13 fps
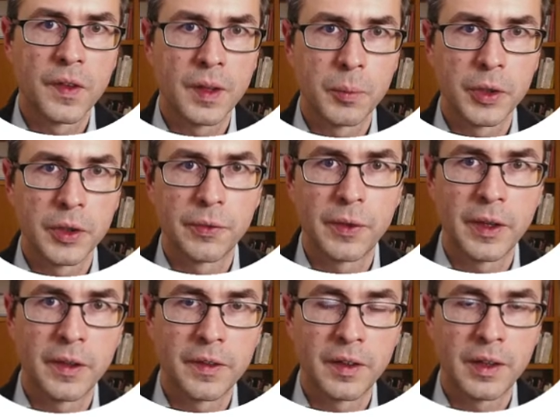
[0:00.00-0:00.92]
set
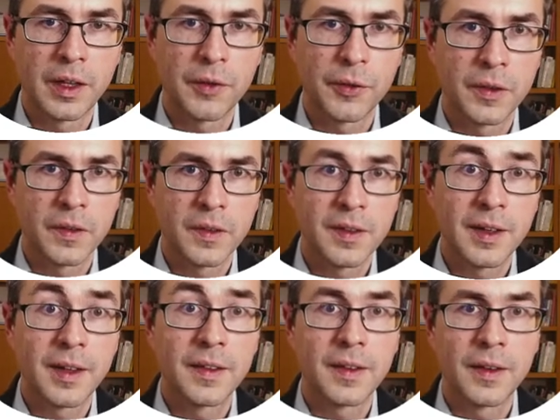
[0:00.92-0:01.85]
modifiers that I have on this slide,